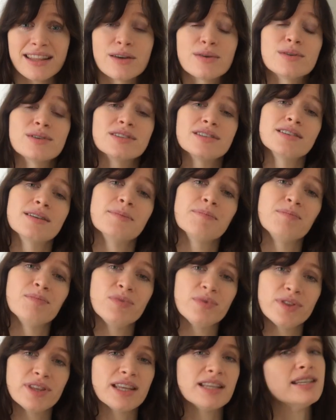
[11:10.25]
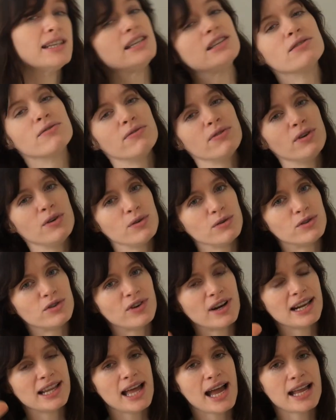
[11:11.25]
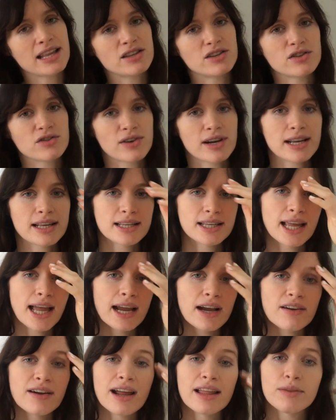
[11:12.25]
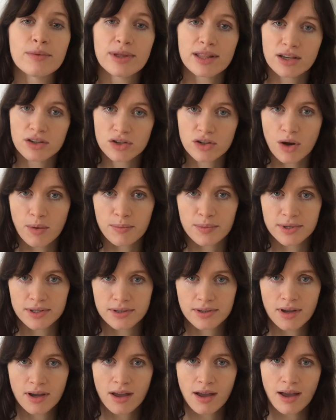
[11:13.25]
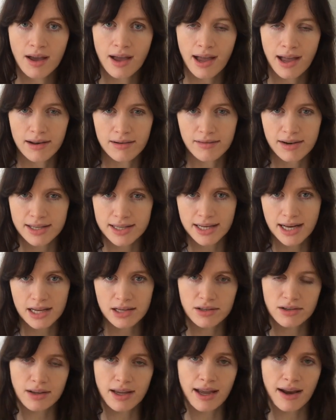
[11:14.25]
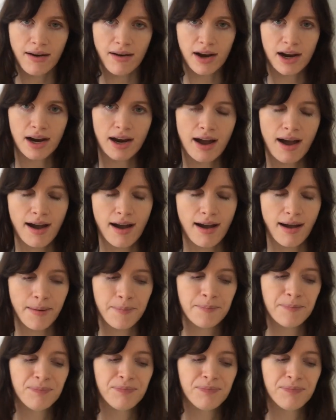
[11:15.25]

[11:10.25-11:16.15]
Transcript: There's these few tree-lined streets like around where the shops and residential area are,